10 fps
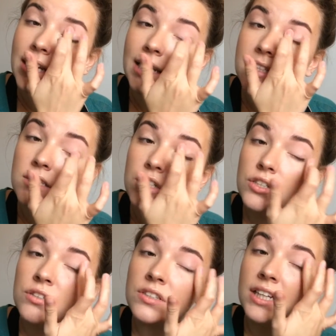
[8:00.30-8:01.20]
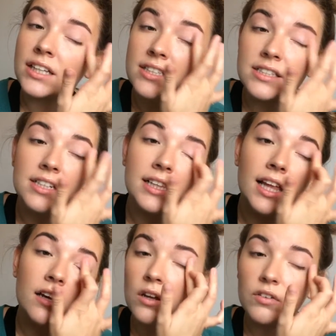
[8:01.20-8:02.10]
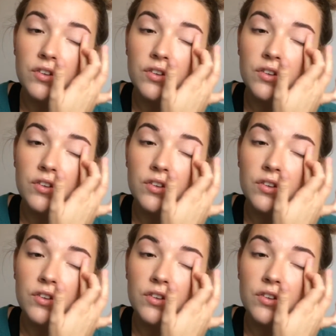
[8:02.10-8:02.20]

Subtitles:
lids, just use a concealer